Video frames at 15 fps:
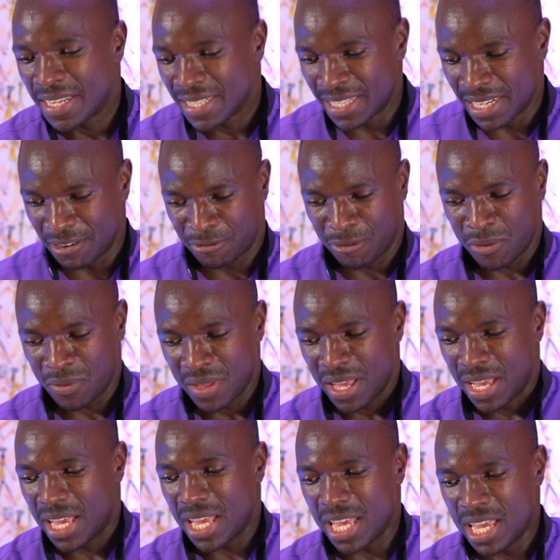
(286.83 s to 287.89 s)
Therefore,
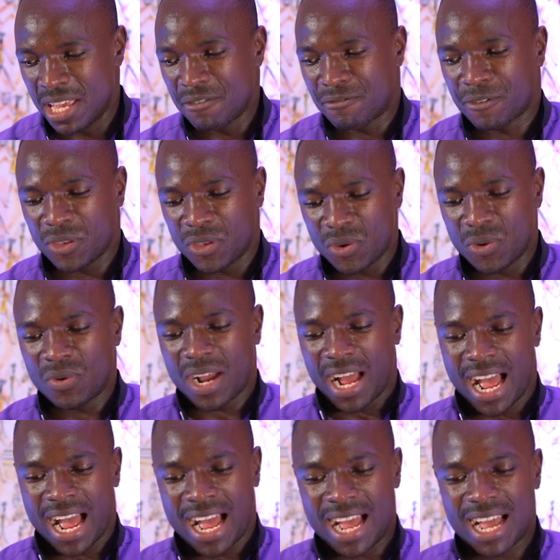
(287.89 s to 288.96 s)
if you
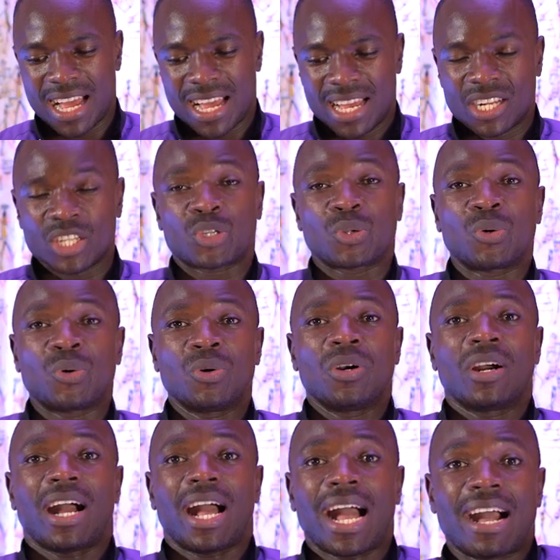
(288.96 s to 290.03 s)
are
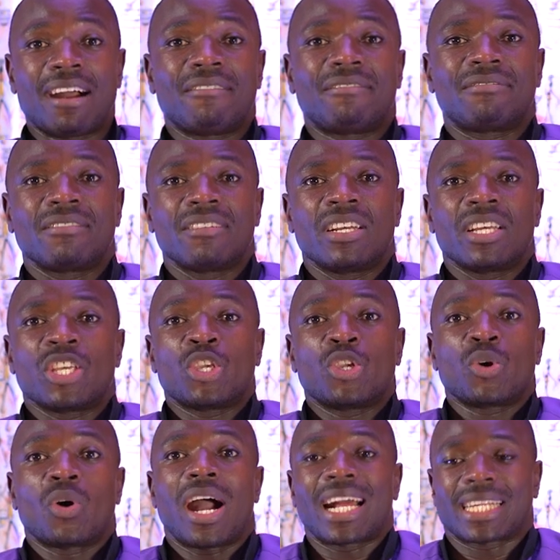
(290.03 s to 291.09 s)
to have
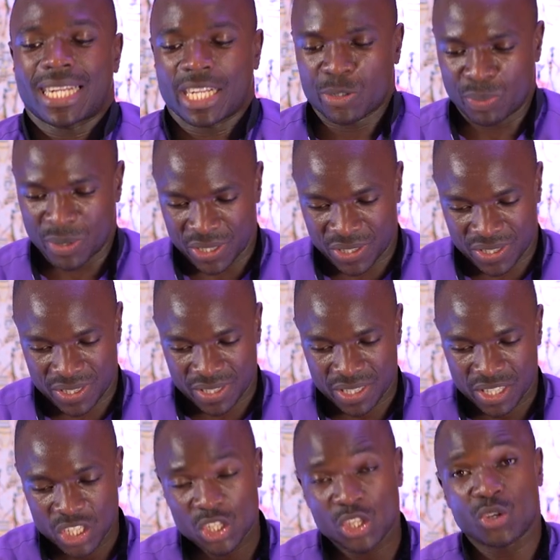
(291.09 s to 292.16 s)
your heart at
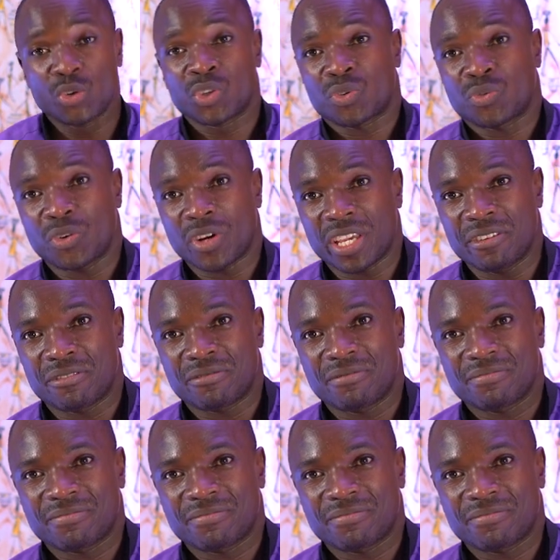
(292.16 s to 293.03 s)
peace, choose to forgive.